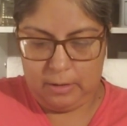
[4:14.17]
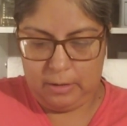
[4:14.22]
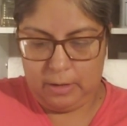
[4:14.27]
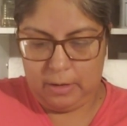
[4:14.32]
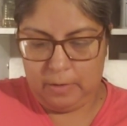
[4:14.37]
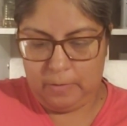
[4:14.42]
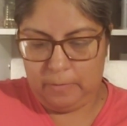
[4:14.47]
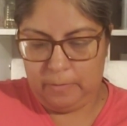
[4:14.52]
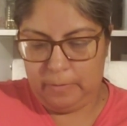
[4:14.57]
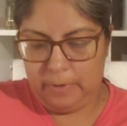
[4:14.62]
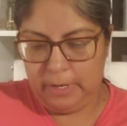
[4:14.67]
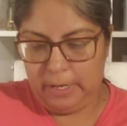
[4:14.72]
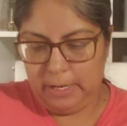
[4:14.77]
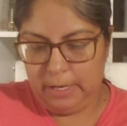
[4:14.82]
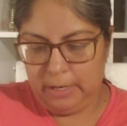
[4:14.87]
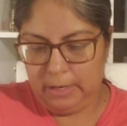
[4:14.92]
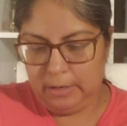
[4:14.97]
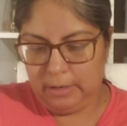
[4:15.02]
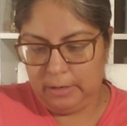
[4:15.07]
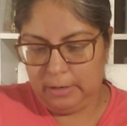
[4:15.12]
That
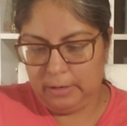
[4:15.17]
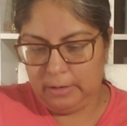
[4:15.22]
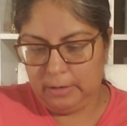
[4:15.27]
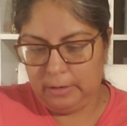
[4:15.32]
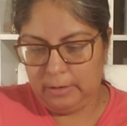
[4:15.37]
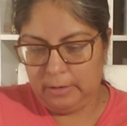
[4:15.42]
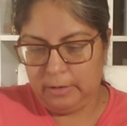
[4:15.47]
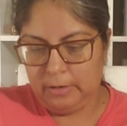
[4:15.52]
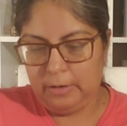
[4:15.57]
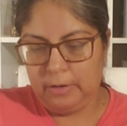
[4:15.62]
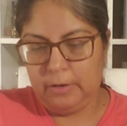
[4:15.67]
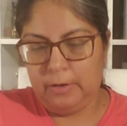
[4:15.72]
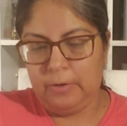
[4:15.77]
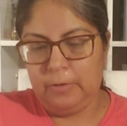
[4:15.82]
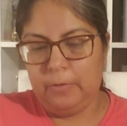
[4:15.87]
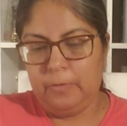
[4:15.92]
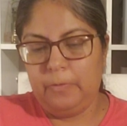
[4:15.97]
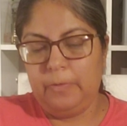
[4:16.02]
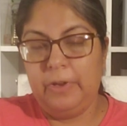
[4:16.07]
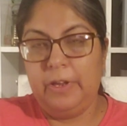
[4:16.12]
way
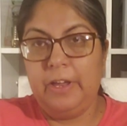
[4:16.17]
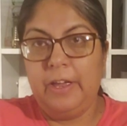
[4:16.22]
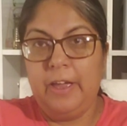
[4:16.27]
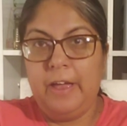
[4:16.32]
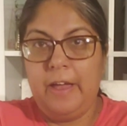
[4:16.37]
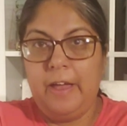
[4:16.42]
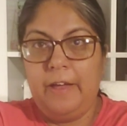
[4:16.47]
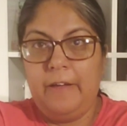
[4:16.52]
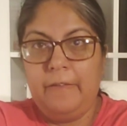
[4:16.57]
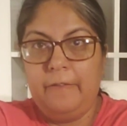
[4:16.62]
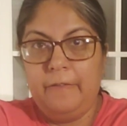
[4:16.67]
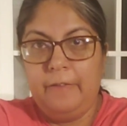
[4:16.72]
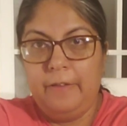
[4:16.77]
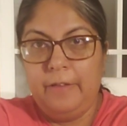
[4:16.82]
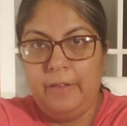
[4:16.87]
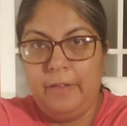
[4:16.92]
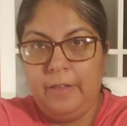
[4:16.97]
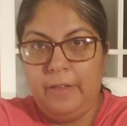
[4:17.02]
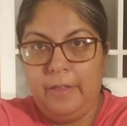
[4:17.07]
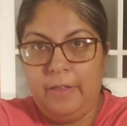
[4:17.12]
we can have
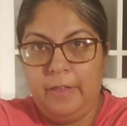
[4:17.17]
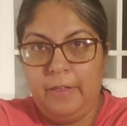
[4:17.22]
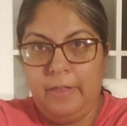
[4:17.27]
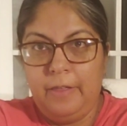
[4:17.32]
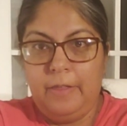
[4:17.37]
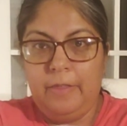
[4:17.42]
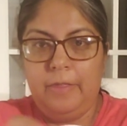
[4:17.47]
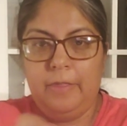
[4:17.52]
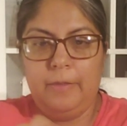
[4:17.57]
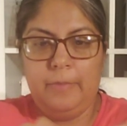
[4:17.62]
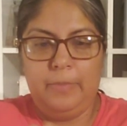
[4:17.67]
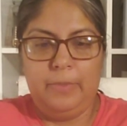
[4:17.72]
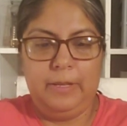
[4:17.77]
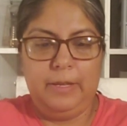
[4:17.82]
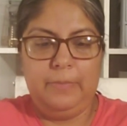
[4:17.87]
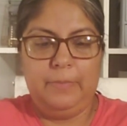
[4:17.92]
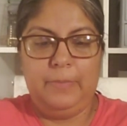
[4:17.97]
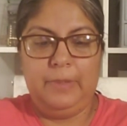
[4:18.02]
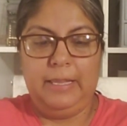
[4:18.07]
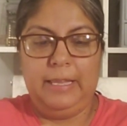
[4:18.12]
the
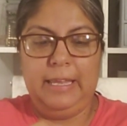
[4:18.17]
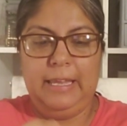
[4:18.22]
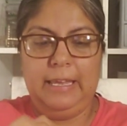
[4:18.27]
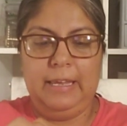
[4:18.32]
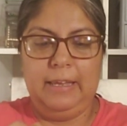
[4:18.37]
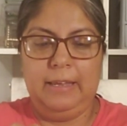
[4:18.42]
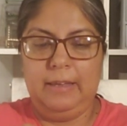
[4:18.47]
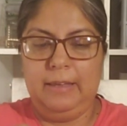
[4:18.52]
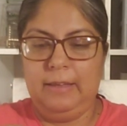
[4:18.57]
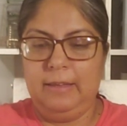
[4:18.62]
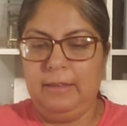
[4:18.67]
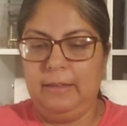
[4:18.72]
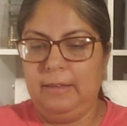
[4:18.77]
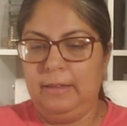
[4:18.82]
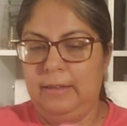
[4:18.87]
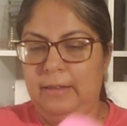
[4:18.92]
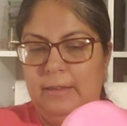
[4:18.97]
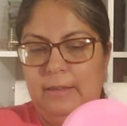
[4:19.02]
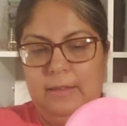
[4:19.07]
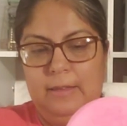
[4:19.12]
bling bling.
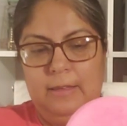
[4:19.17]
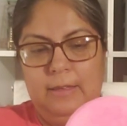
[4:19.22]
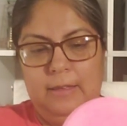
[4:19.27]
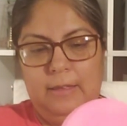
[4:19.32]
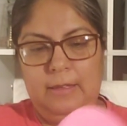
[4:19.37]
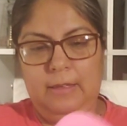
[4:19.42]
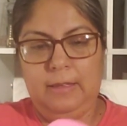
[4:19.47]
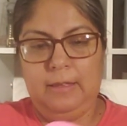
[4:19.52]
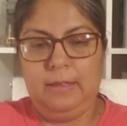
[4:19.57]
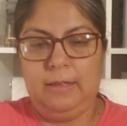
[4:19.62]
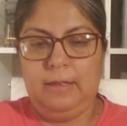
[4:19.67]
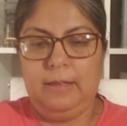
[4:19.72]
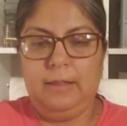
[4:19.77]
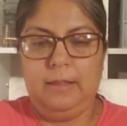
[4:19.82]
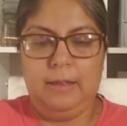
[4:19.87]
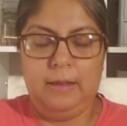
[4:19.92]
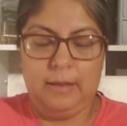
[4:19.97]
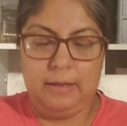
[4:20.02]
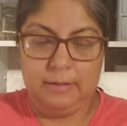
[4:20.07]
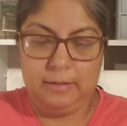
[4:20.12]
And
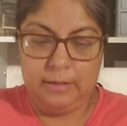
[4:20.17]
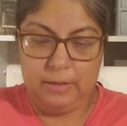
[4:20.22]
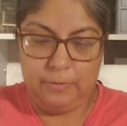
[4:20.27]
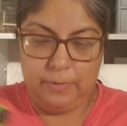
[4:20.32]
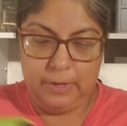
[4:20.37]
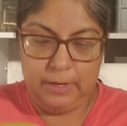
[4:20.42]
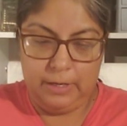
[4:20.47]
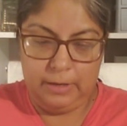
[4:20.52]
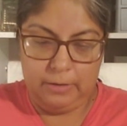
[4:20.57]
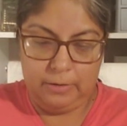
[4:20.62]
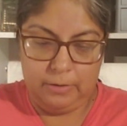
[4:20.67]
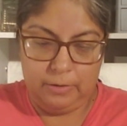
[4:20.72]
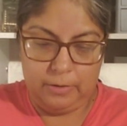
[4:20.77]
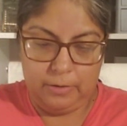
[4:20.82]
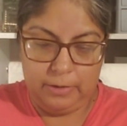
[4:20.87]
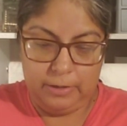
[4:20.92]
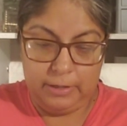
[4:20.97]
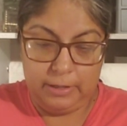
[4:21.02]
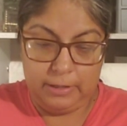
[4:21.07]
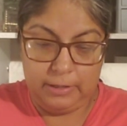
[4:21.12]
like I said, what little
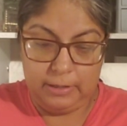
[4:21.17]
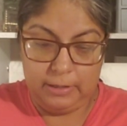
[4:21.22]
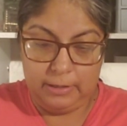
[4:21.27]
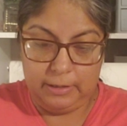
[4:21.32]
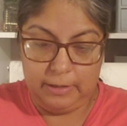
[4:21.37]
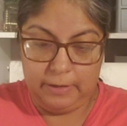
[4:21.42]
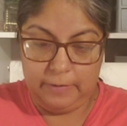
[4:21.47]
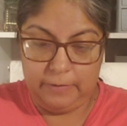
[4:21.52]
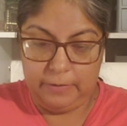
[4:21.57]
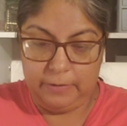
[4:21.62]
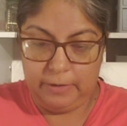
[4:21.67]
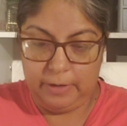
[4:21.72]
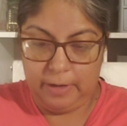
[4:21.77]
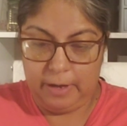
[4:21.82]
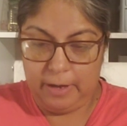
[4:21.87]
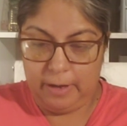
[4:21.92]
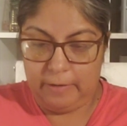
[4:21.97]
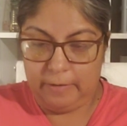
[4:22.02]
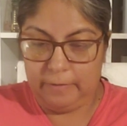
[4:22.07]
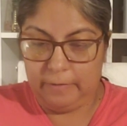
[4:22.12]
girl doesn't love to
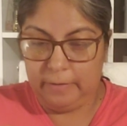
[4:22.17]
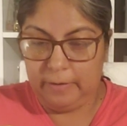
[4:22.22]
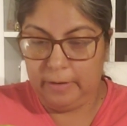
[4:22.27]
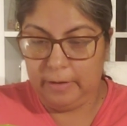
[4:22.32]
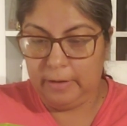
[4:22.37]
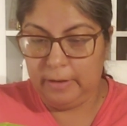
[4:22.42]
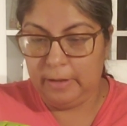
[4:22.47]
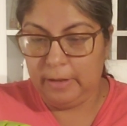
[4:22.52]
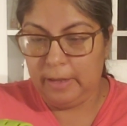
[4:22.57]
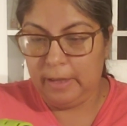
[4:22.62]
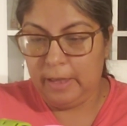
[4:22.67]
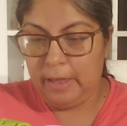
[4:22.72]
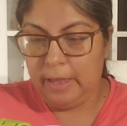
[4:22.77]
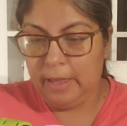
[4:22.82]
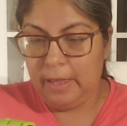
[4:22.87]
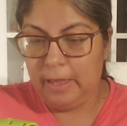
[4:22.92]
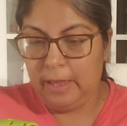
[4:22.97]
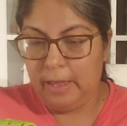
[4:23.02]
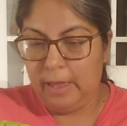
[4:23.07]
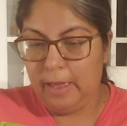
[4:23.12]
have
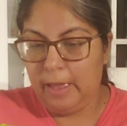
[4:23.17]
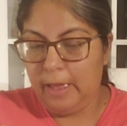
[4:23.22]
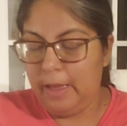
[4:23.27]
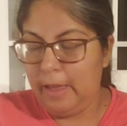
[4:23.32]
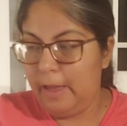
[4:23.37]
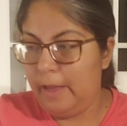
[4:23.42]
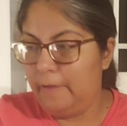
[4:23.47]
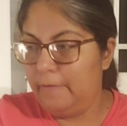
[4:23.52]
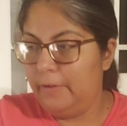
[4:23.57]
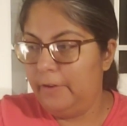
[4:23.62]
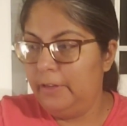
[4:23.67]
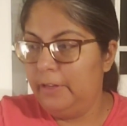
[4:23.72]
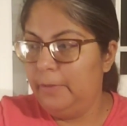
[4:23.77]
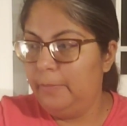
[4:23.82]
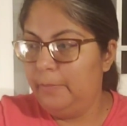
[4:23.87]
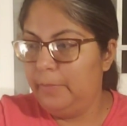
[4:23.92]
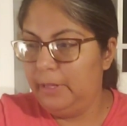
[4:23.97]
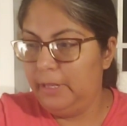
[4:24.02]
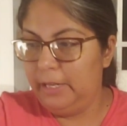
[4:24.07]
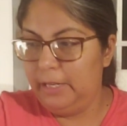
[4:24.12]

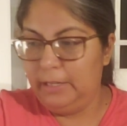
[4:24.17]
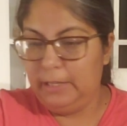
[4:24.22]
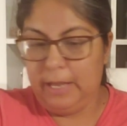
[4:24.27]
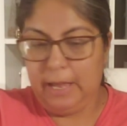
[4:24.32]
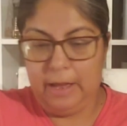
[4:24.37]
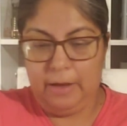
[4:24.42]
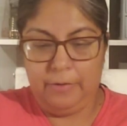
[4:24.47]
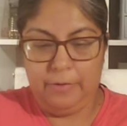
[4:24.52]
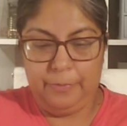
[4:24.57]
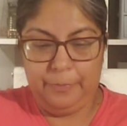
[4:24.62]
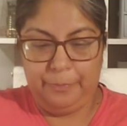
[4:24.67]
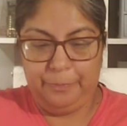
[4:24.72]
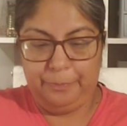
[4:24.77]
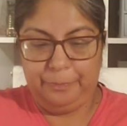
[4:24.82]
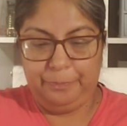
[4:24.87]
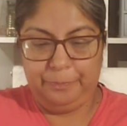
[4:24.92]
everything blinged out?